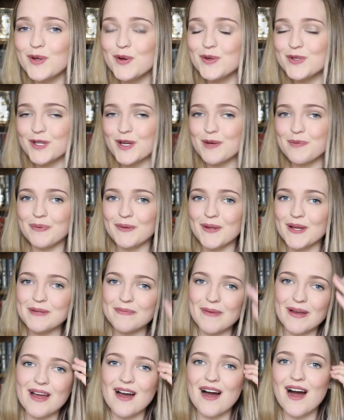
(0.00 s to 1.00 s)
So to
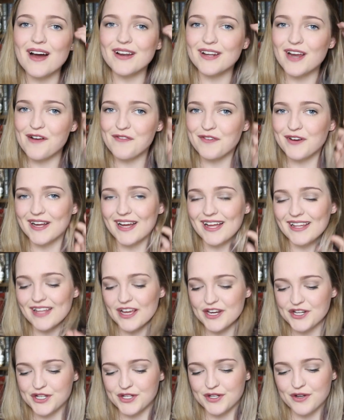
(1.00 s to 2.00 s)
complete my hardcover
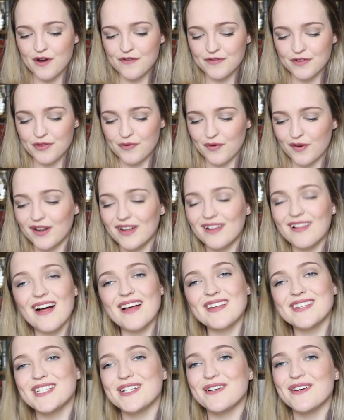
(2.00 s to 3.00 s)
collection of the Throne of
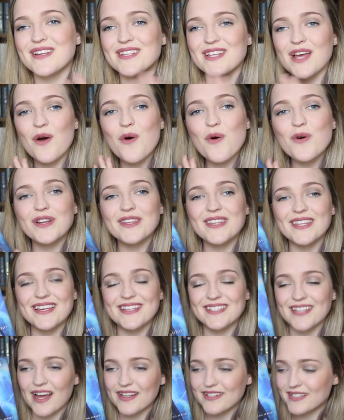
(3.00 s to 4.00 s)
Glass series, I ordered The
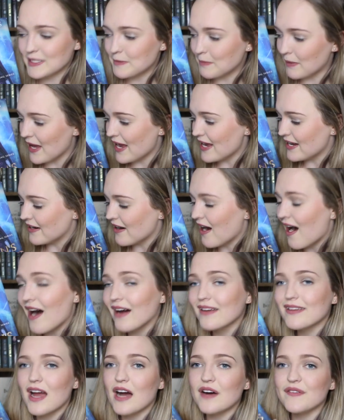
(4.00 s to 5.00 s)
Assassin's Blade in
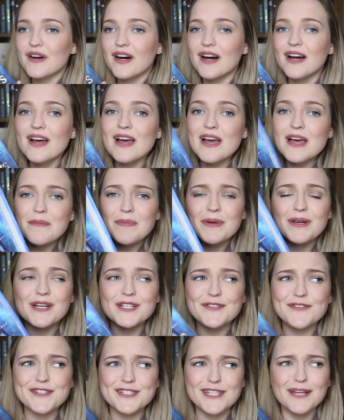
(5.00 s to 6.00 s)
hardcover,
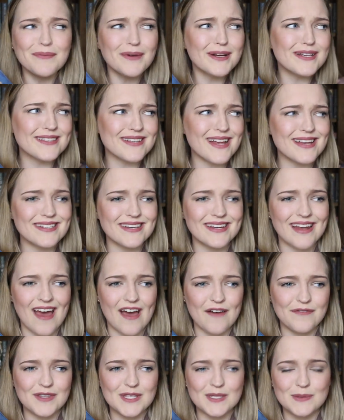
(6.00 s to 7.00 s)
because for some reason I didn't
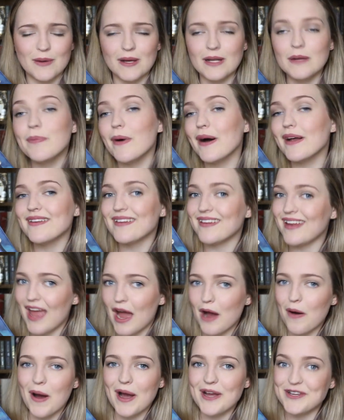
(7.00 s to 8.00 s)
have this one, but
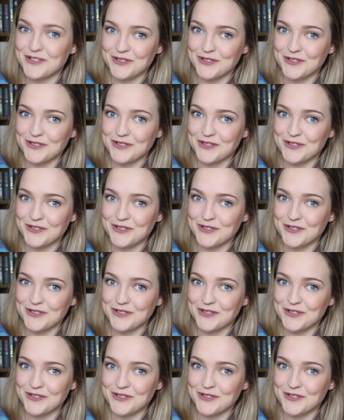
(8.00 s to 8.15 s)
now I